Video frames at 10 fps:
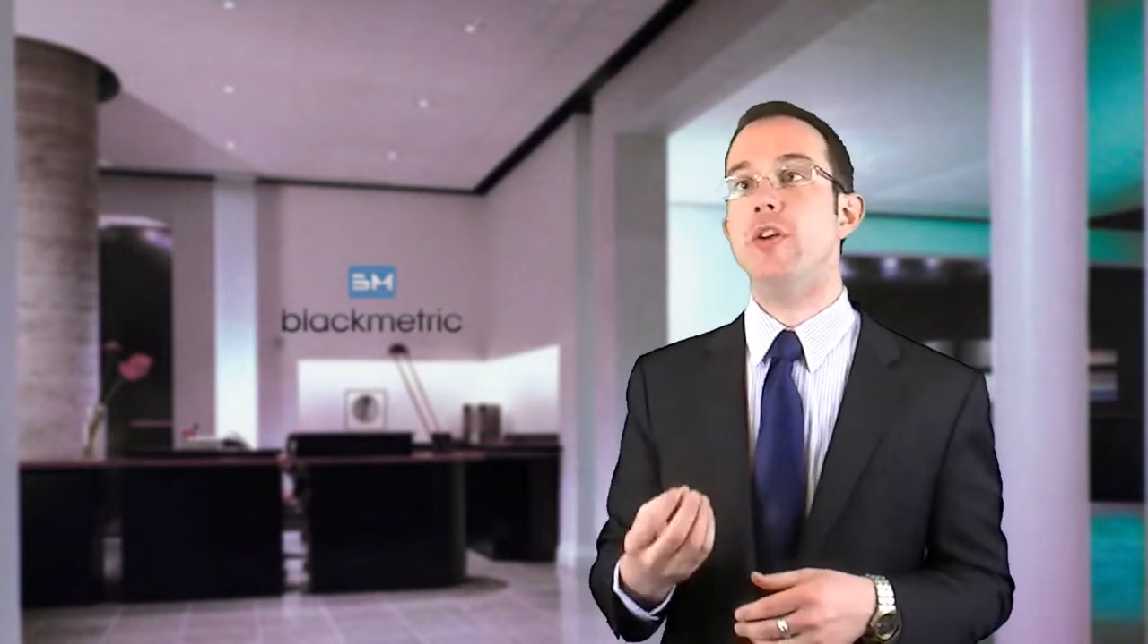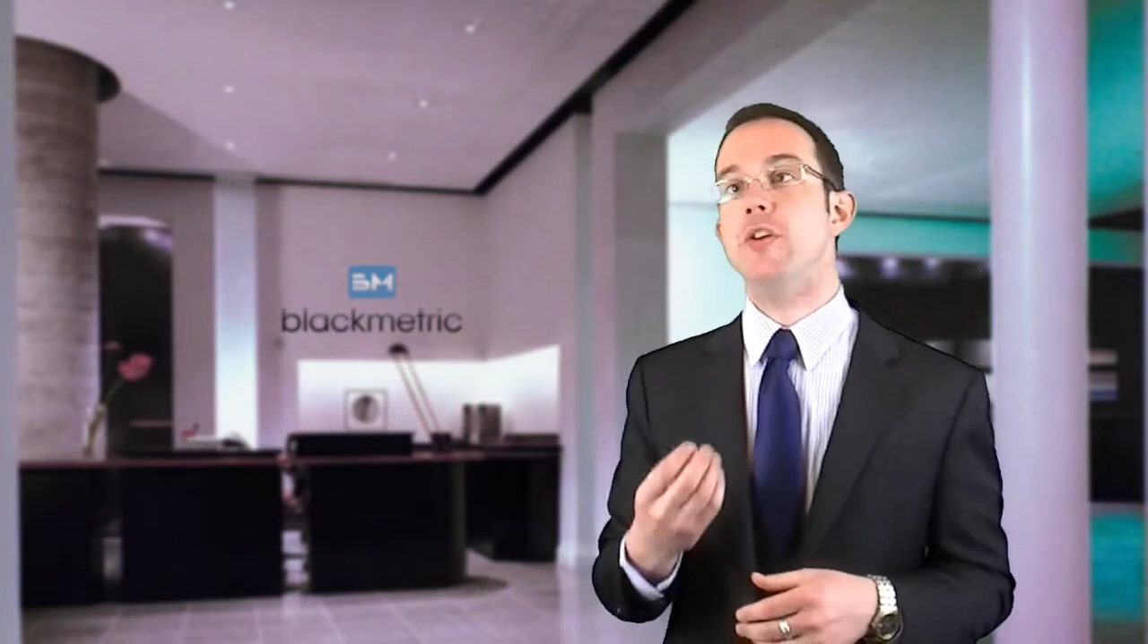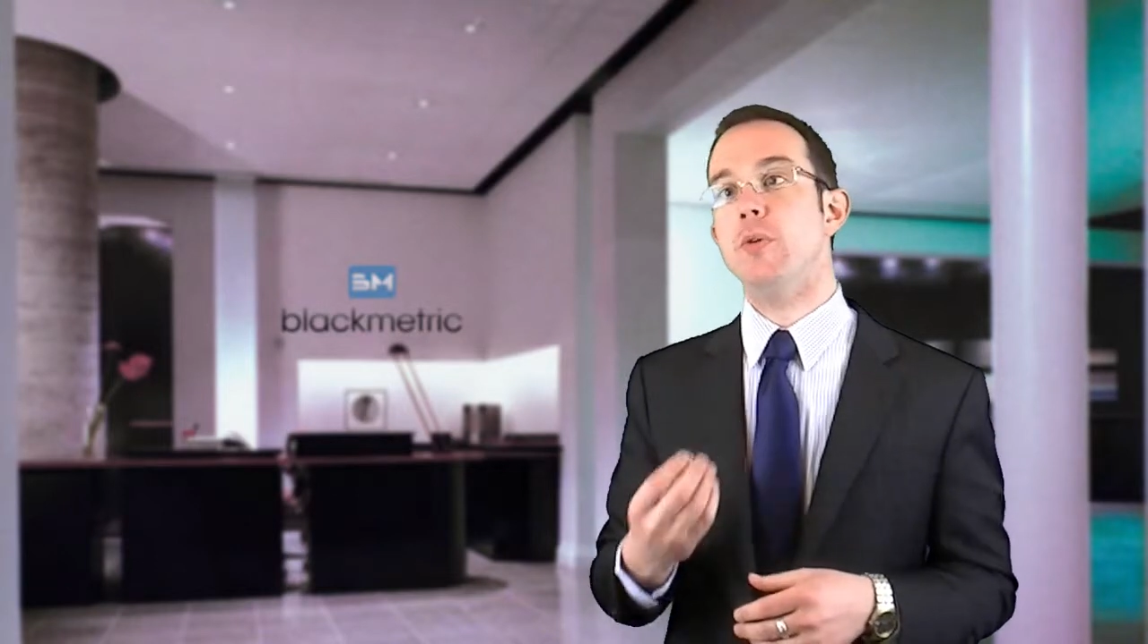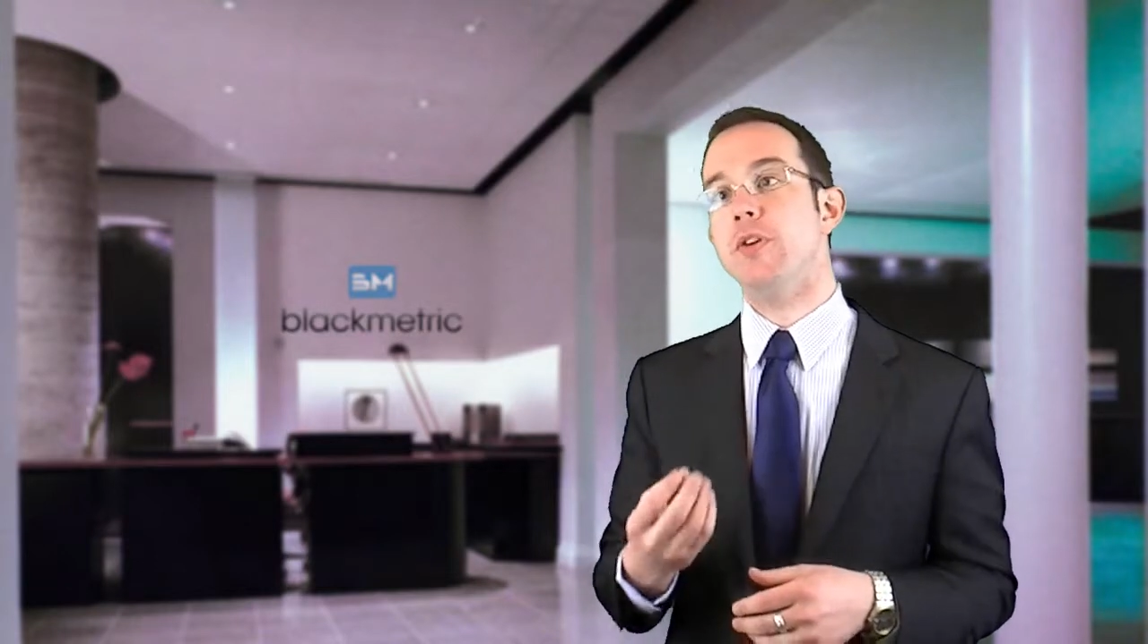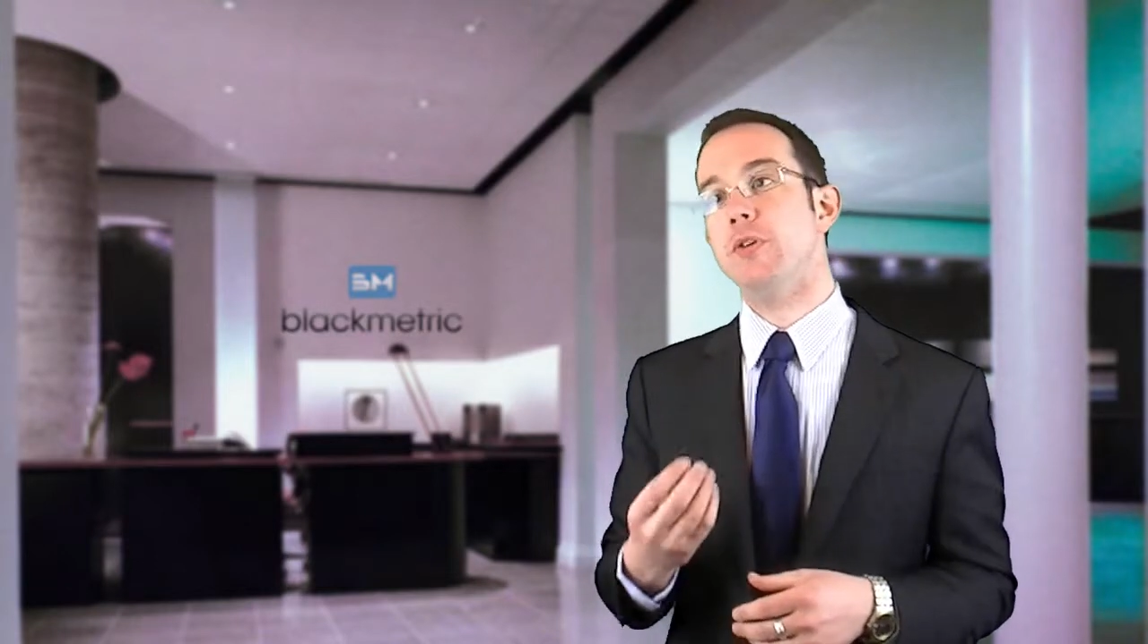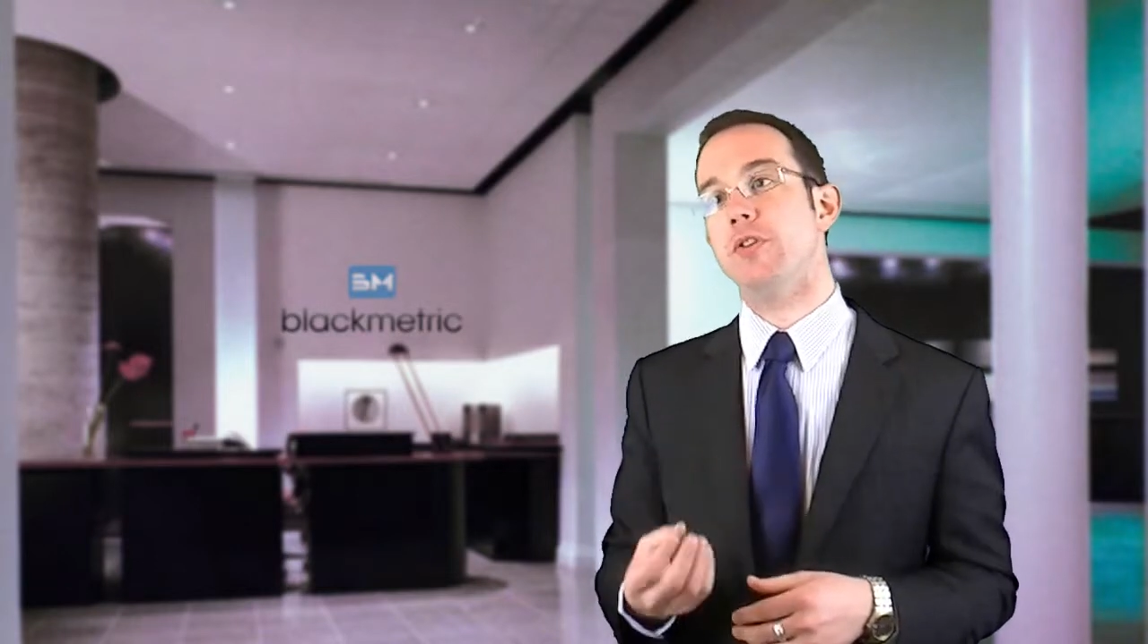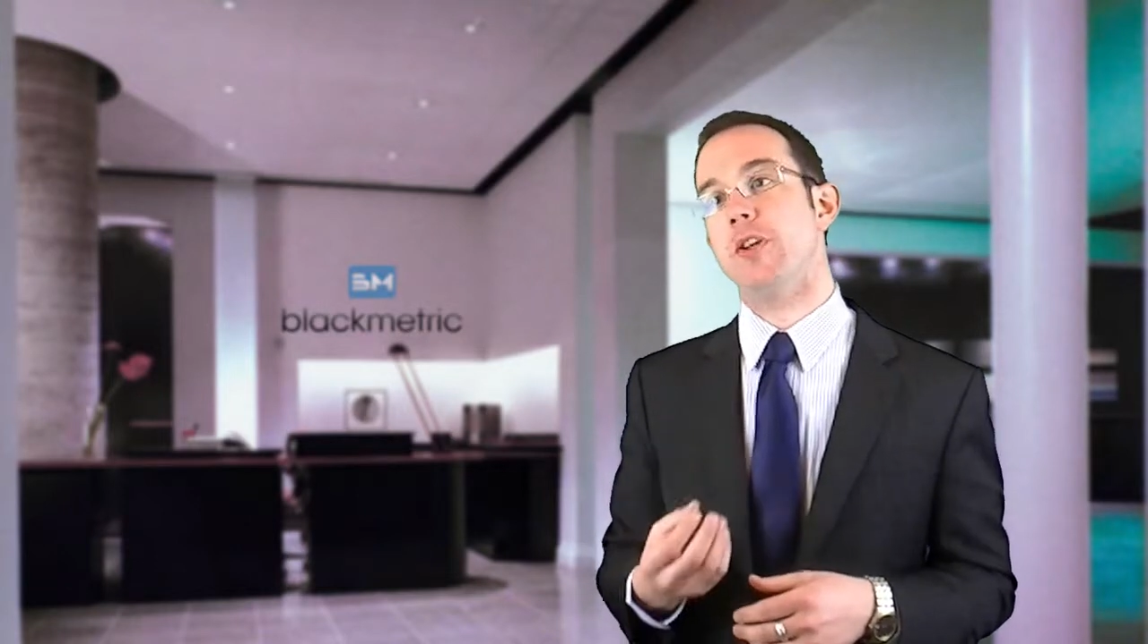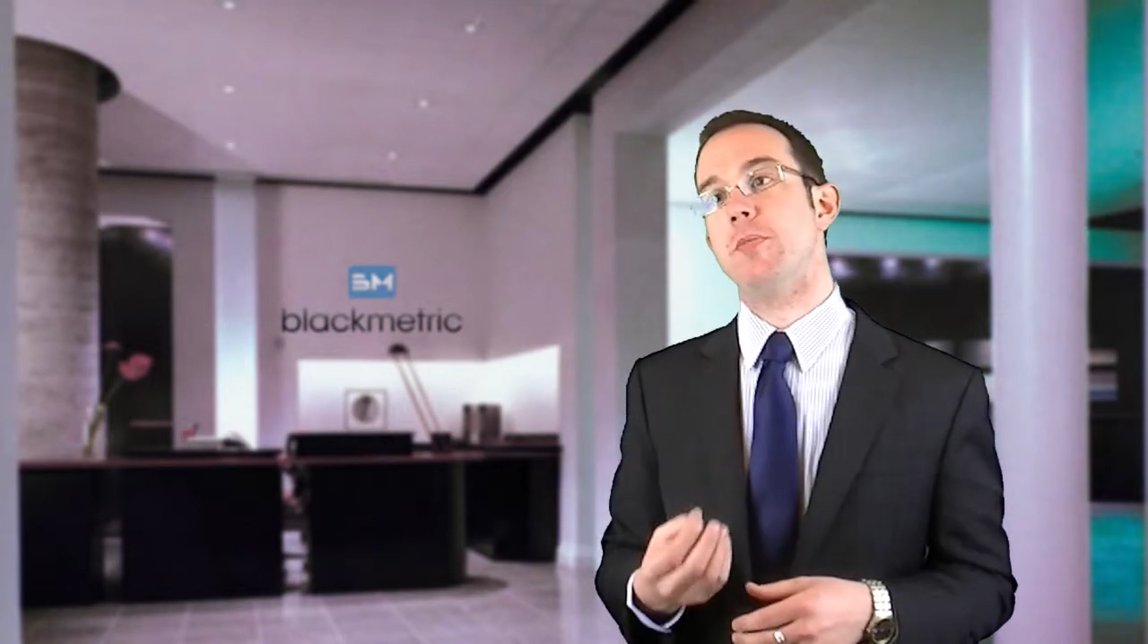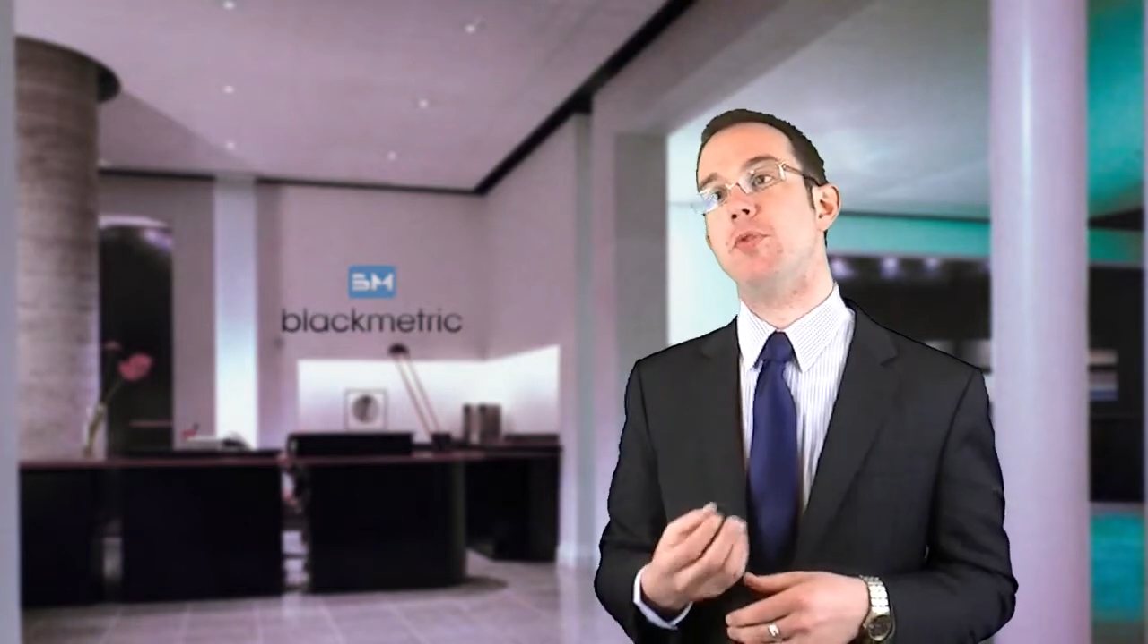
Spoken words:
you and your team